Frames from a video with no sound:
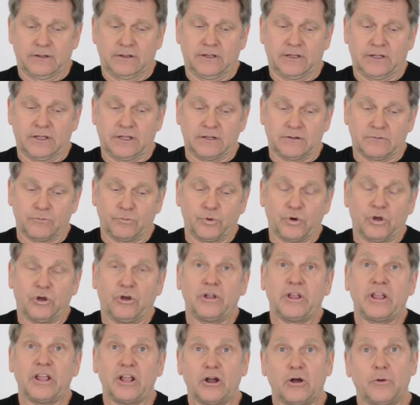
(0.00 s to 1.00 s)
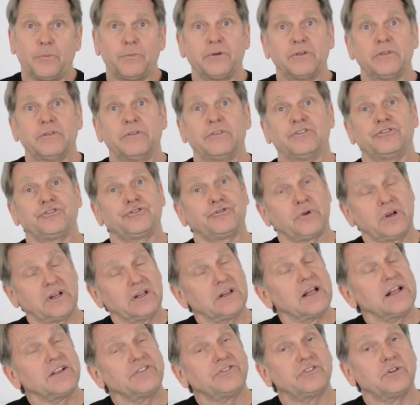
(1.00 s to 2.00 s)
It will help the
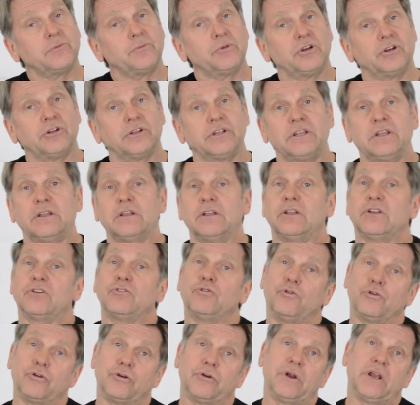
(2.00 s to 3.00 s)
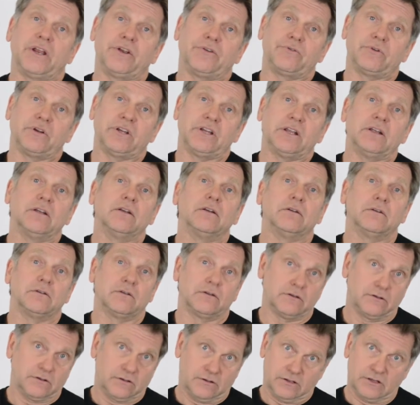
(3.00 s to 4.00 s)
straight line stability and corner entry
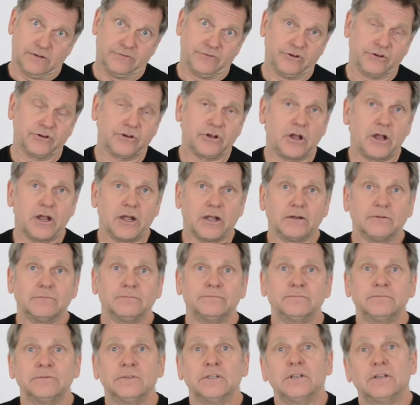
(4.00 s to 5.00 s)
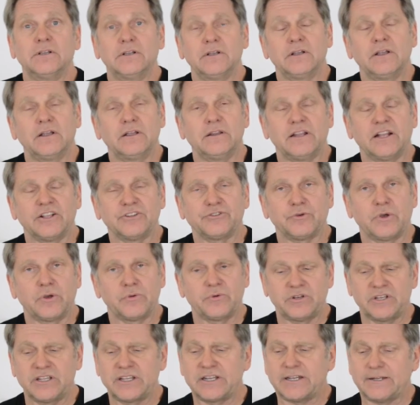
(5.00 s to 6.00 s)
of your car, and that's why
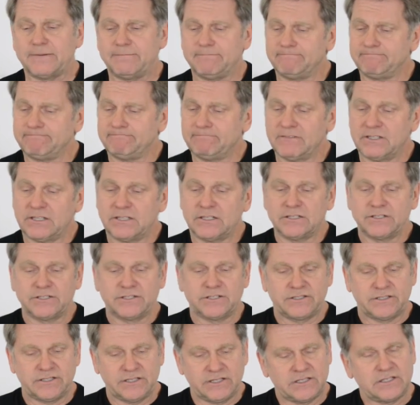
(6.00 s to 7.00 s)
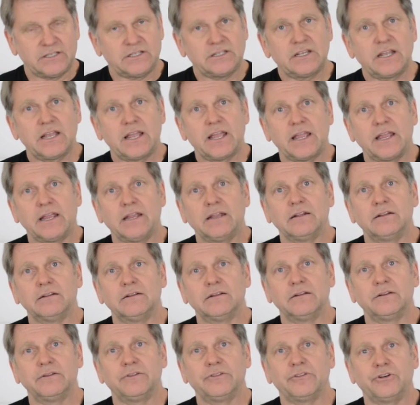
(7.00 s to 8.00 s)
we did it. CTA
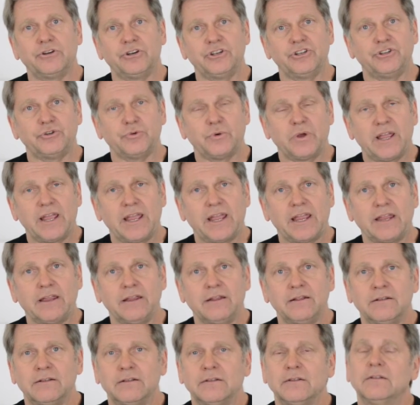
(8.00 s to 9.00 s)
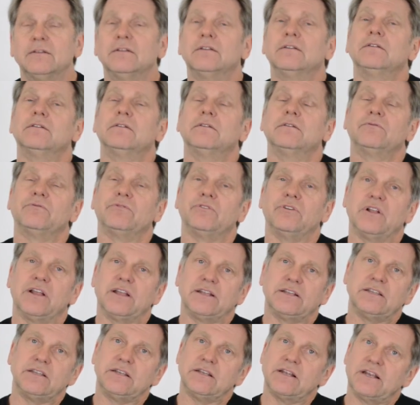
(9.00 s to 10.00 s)
32A for
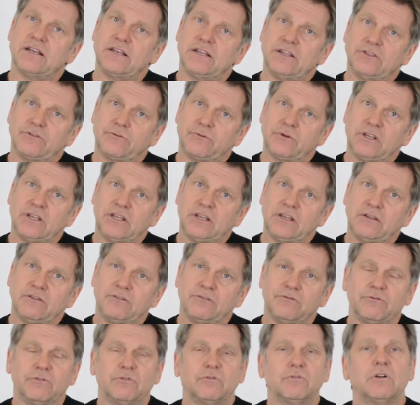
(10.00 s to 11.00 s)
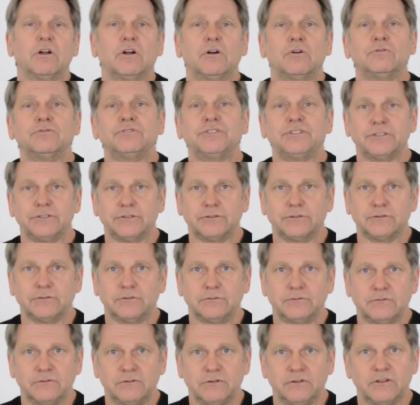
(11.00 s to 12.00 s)
1993 through 02
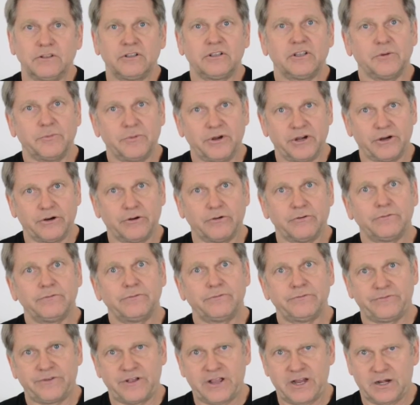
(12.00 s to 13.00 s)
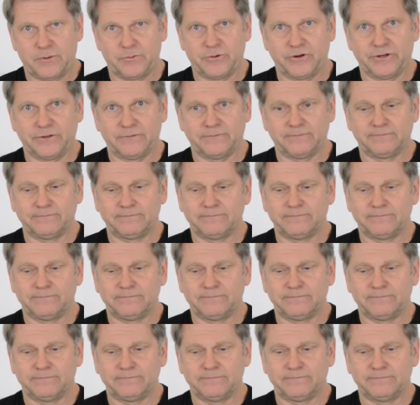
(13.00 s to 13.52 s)
Camaro Firebird.